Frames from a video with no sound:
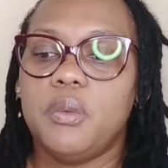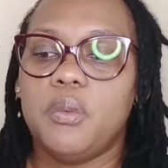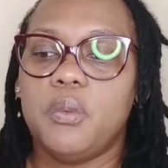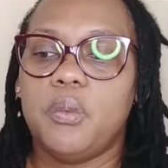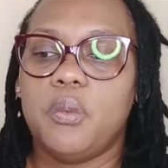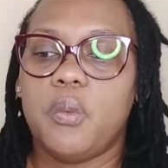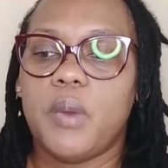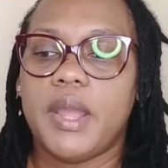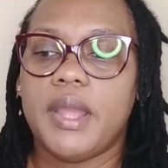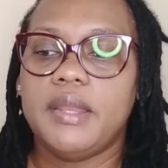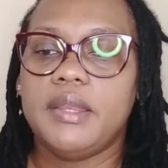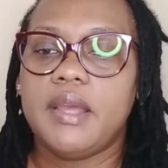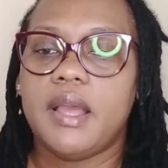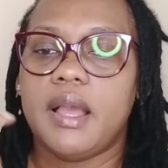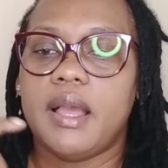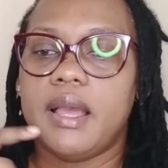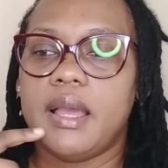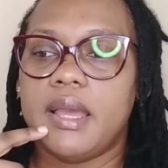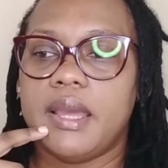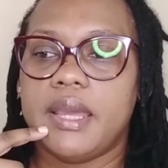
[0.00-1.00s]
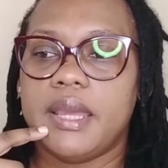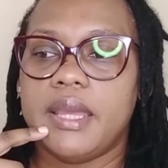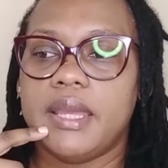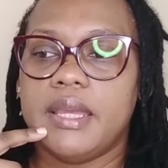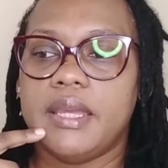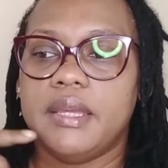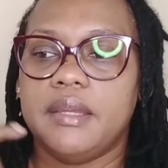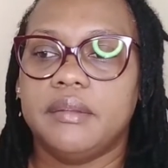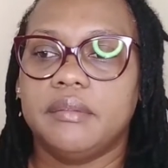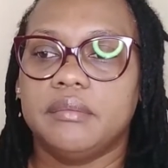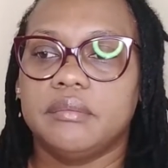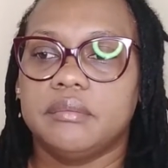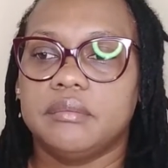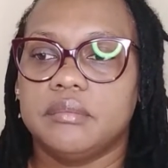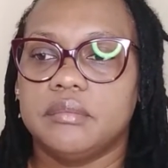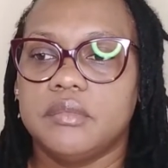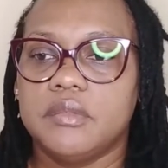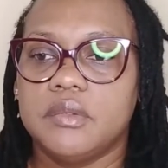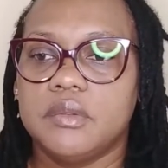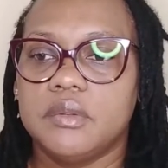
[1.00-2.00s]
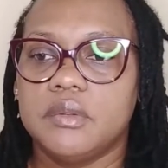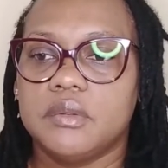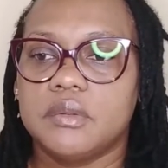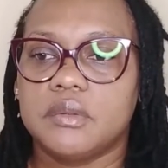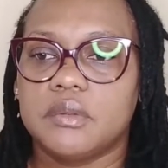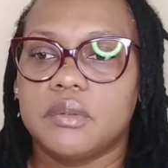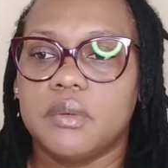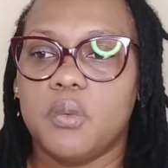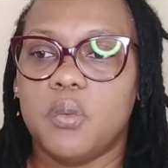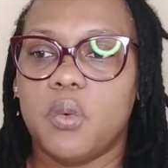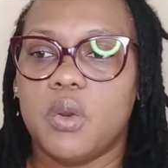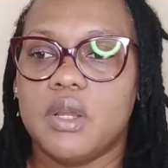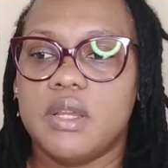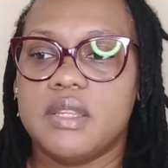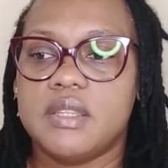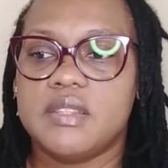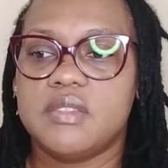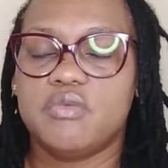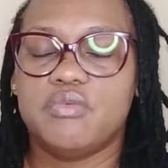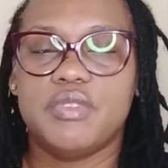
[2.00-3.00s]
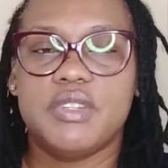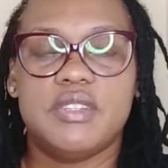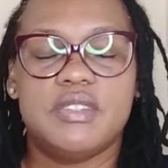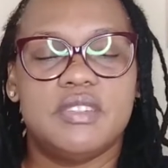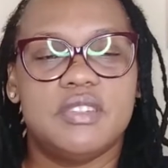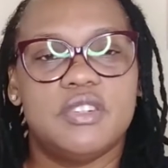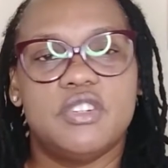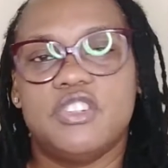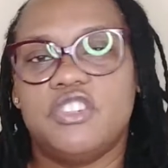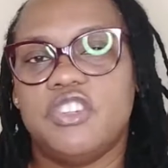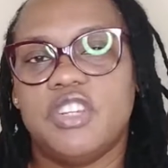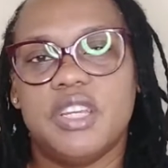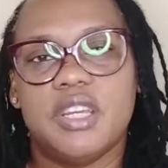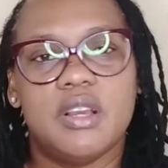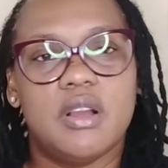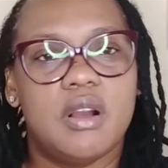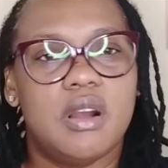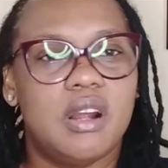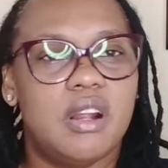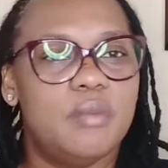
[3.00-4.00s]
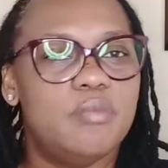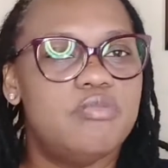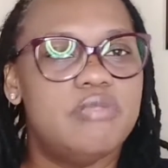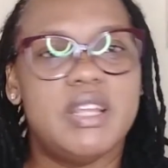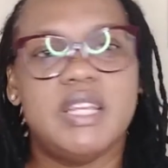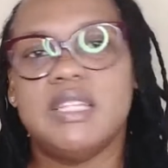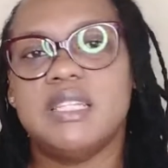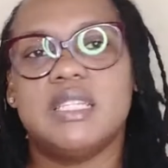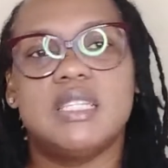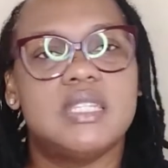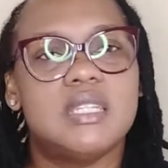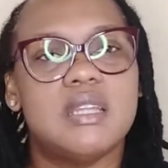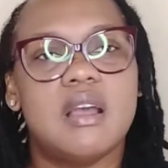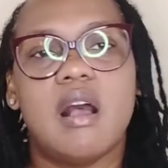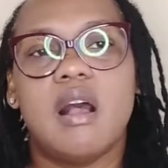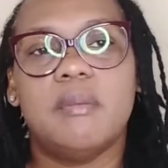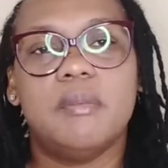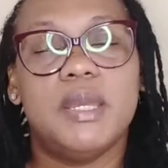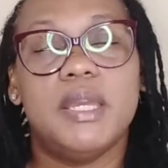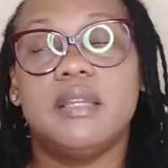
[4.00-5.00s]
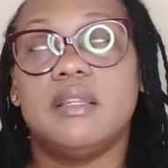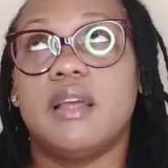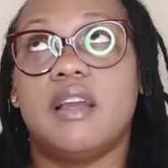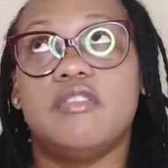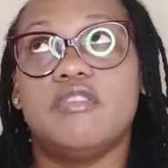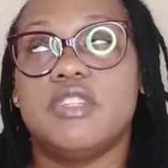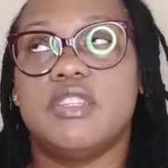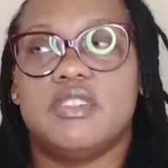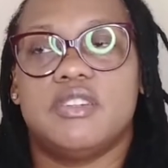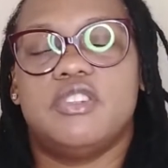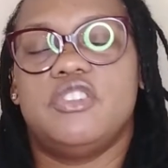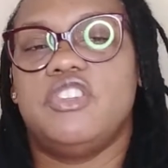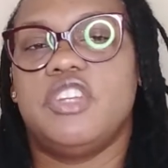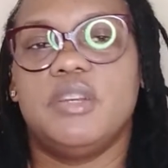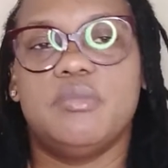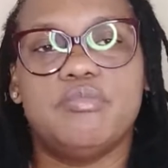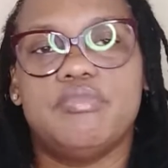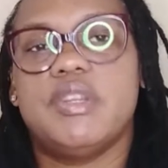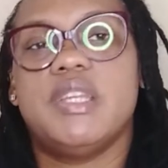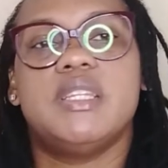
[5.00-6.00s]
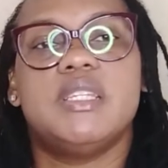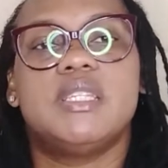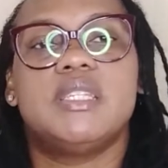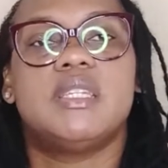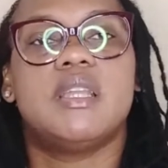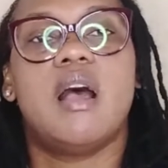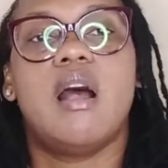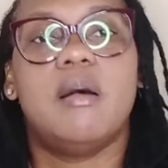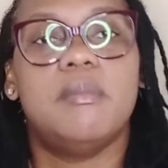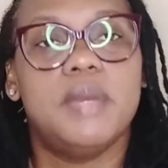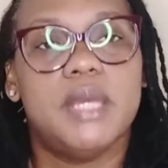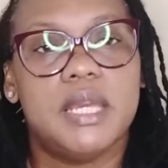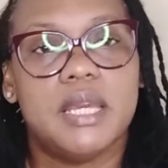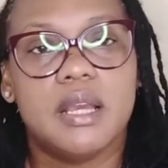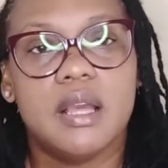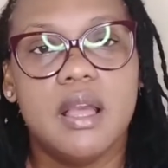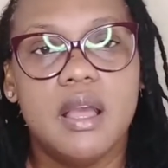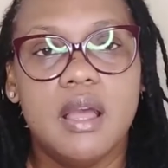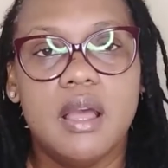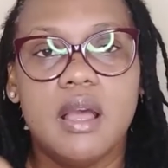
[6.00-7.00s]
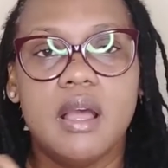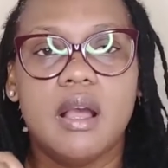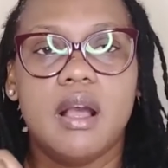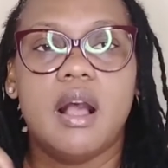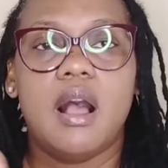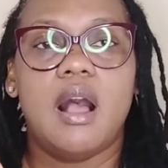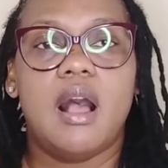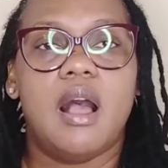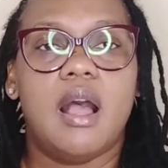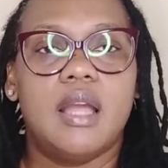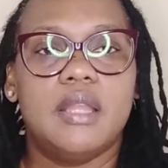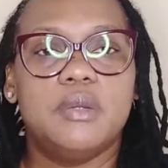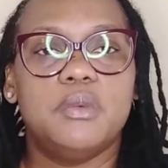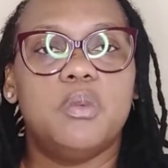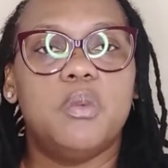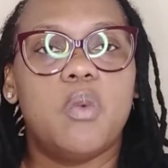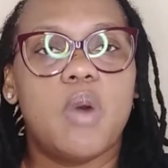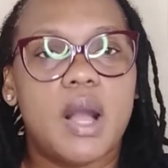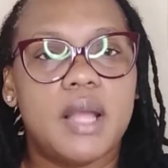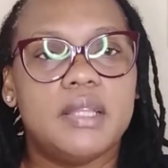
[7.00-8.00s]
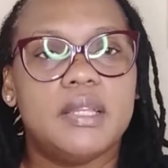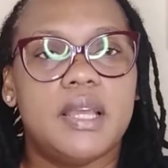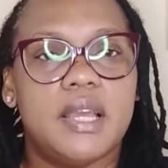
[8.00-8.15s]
when I was researching or brainstorming, not researching, brainstorming on what